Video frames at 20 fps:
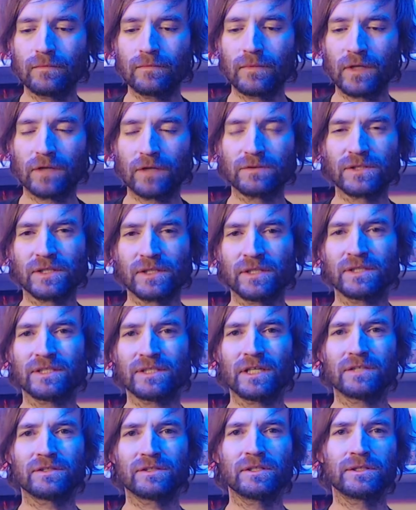I was at his
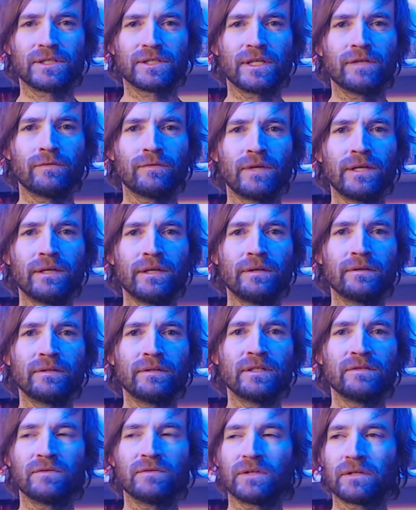house and I was getting ready to
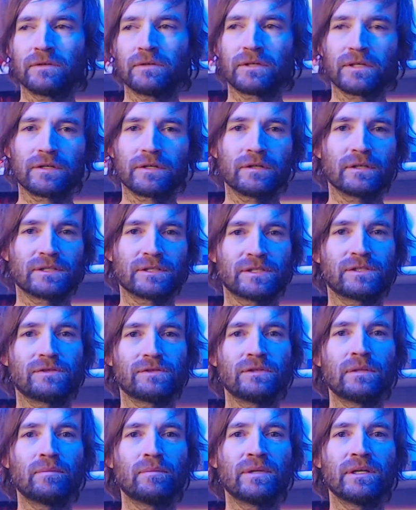leave, and I looked across the
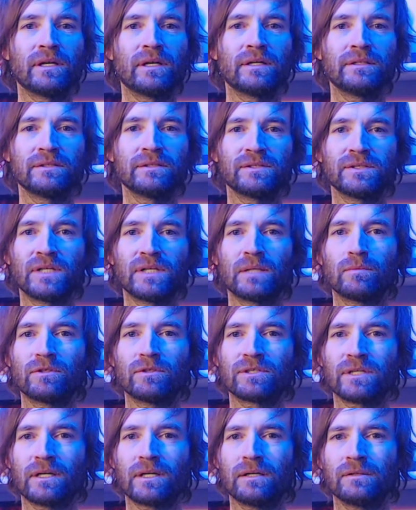street behind his
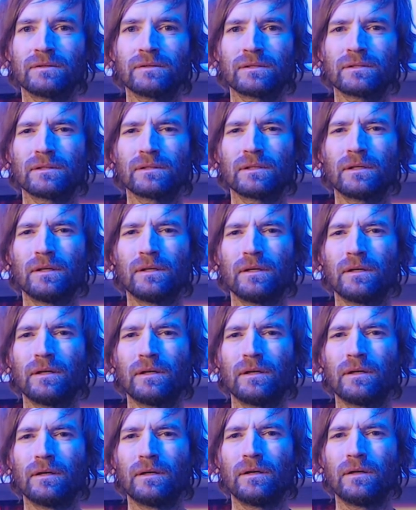neighbor's house,
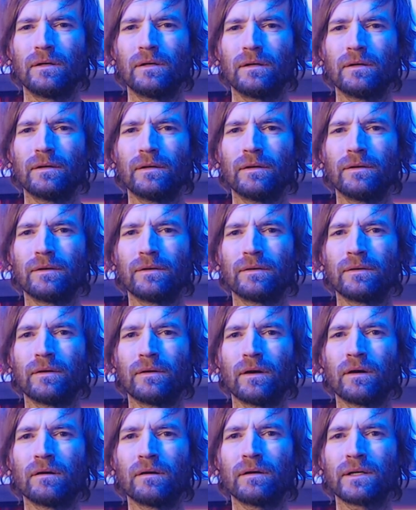and
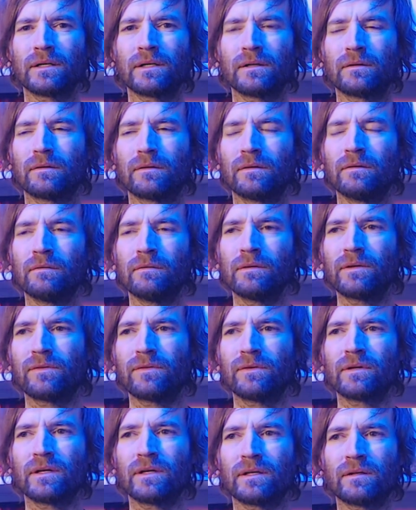the only
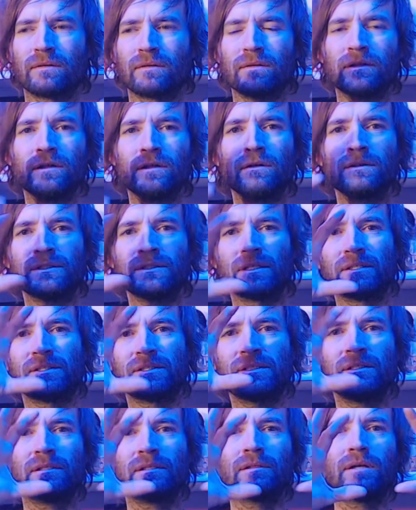thing I can think of is I
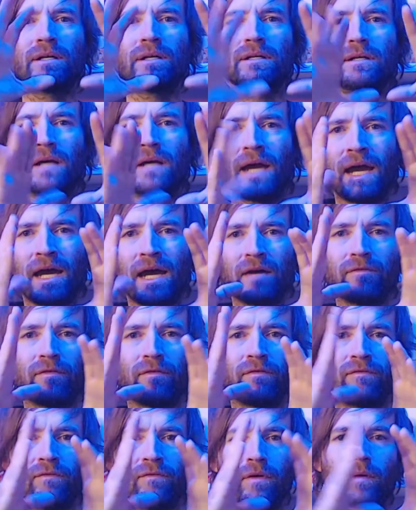seen like half
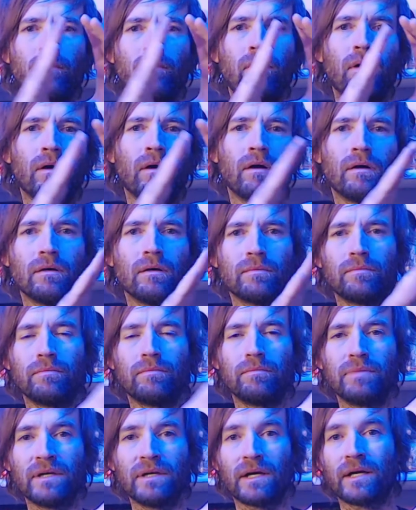of a ball
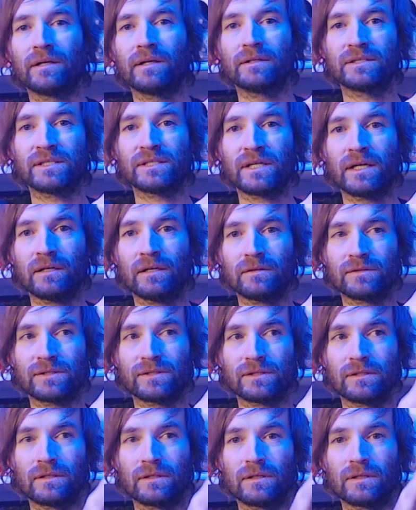behind his house.